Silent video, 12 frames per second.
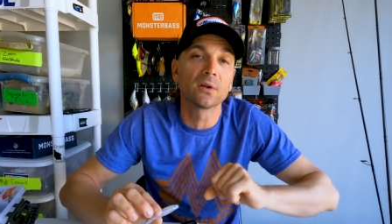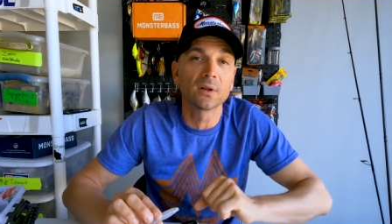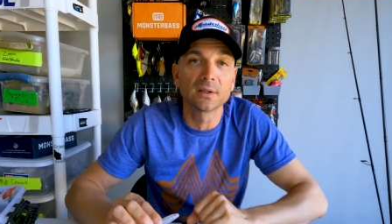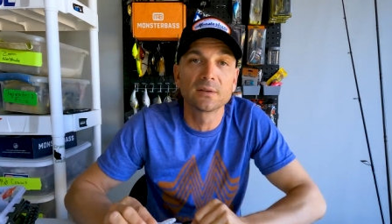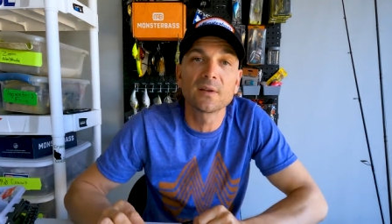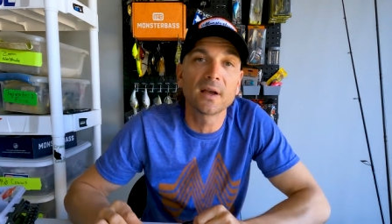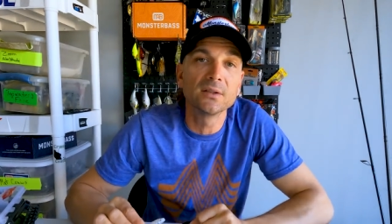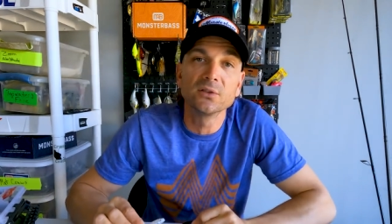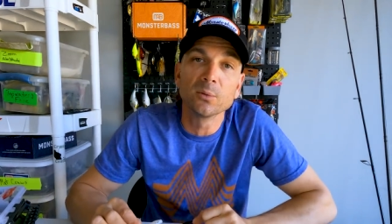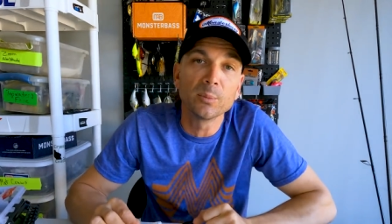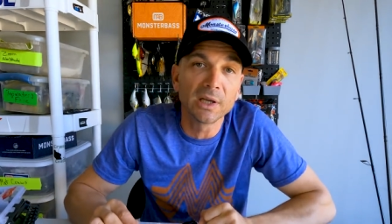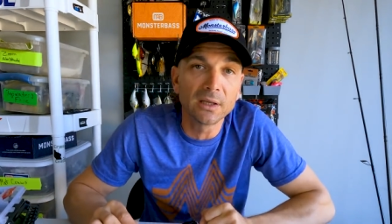They're like the size of
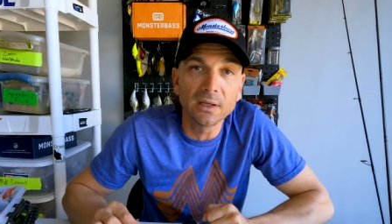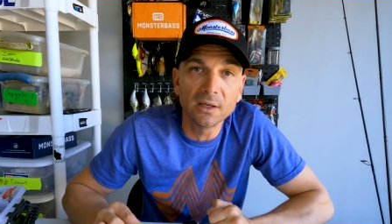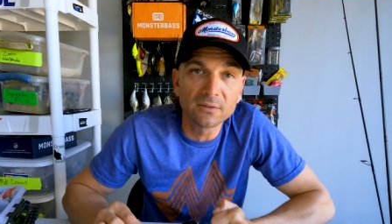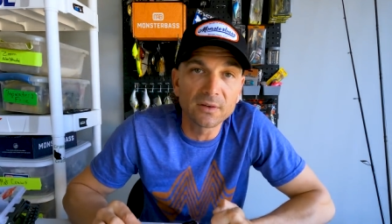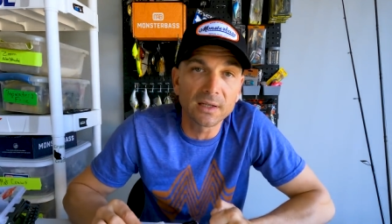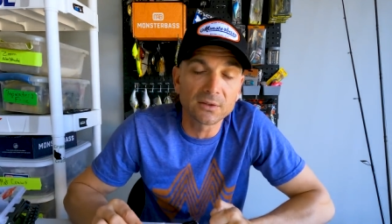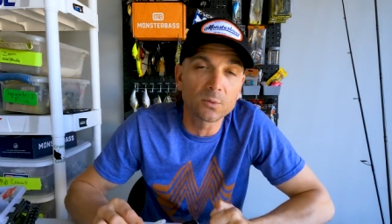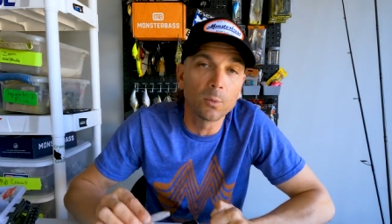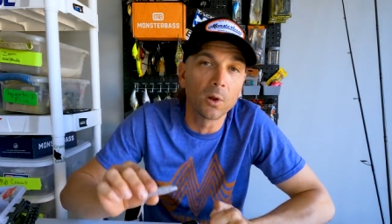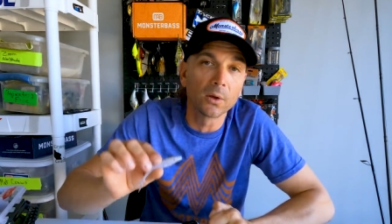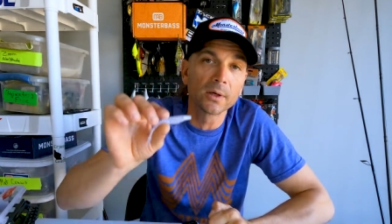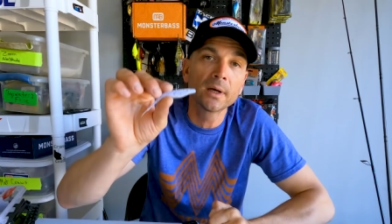your pinky, if not
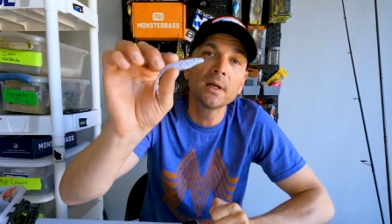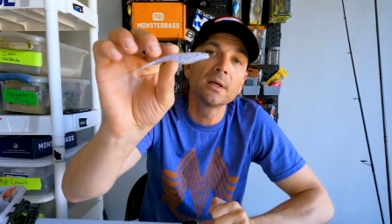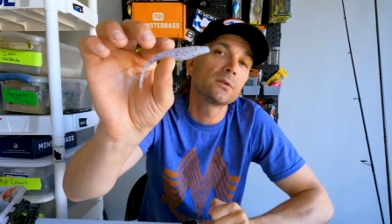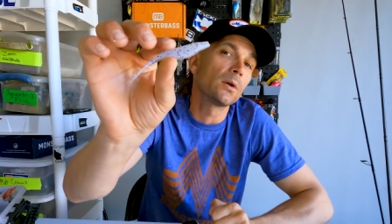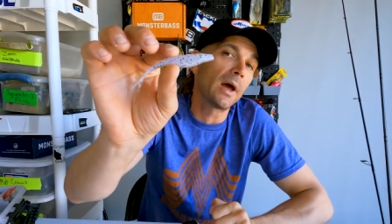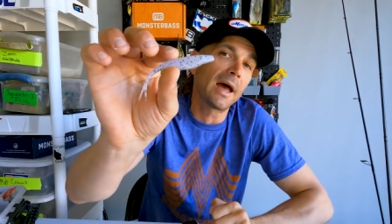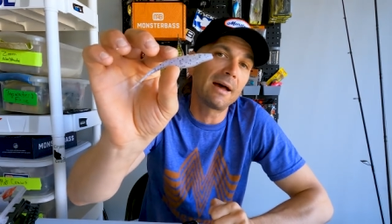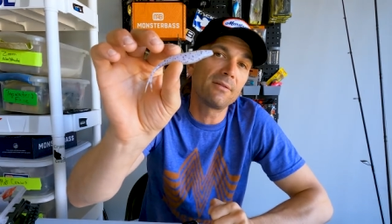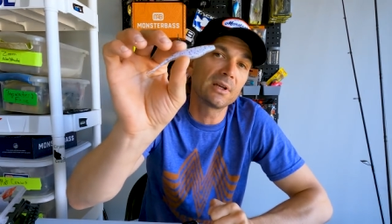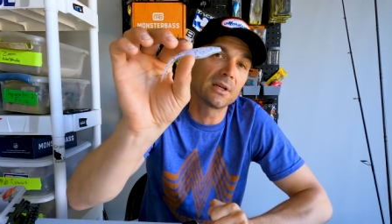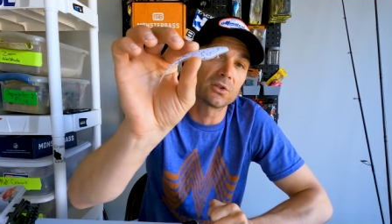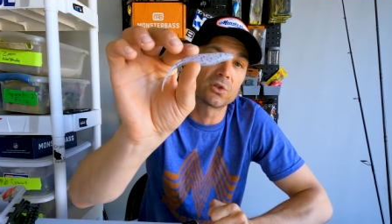smaller. So
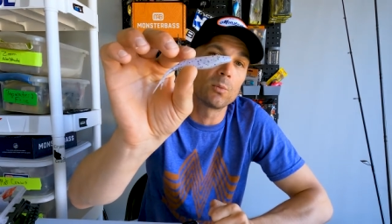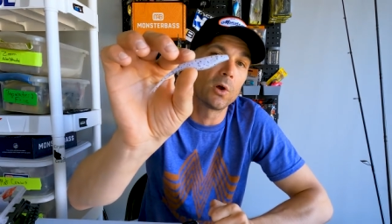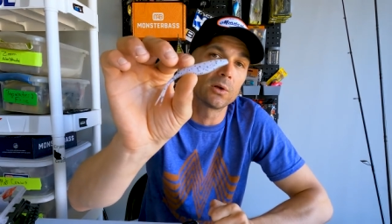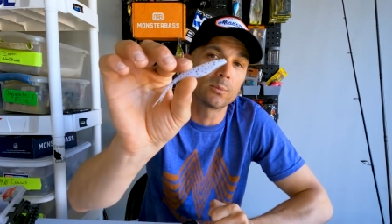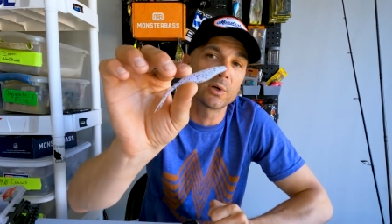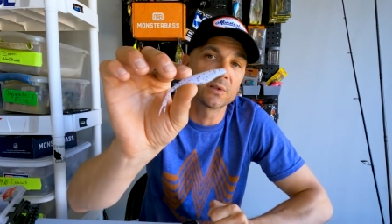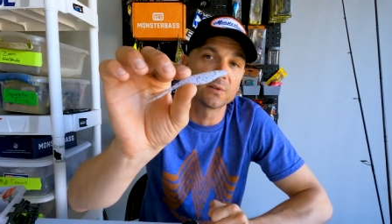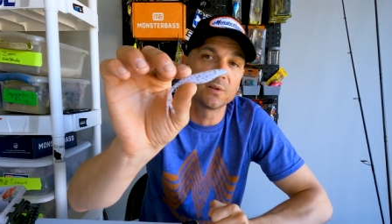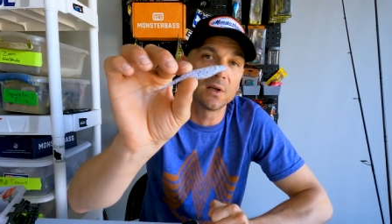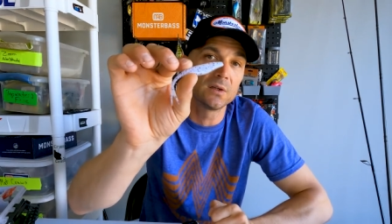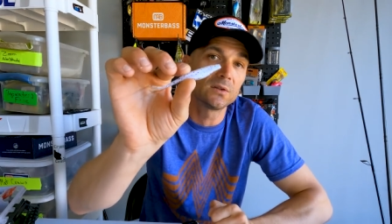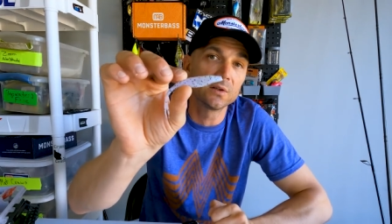having a smaller
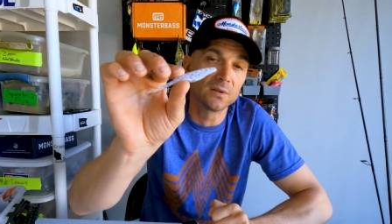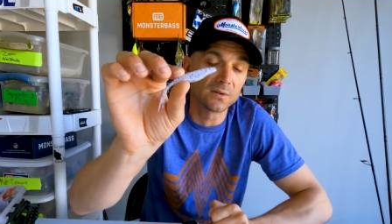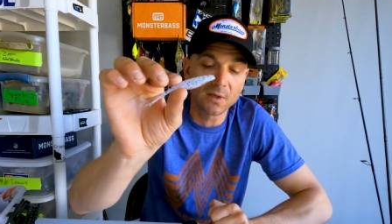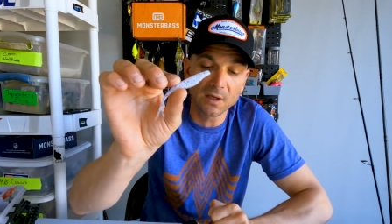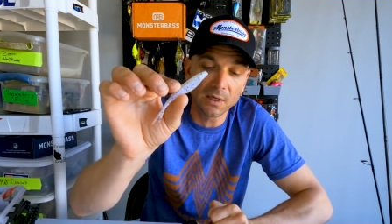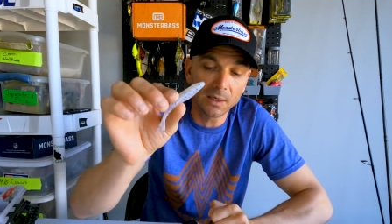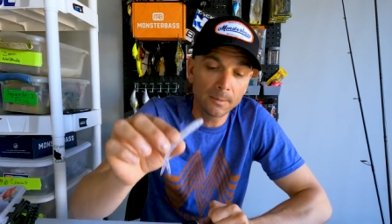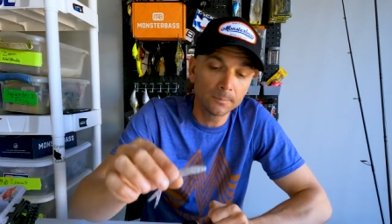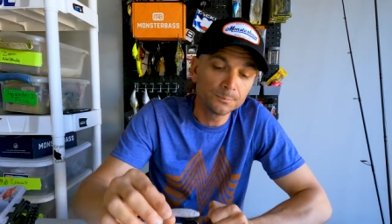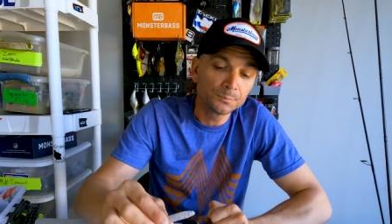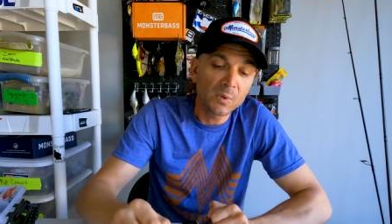presentation is key.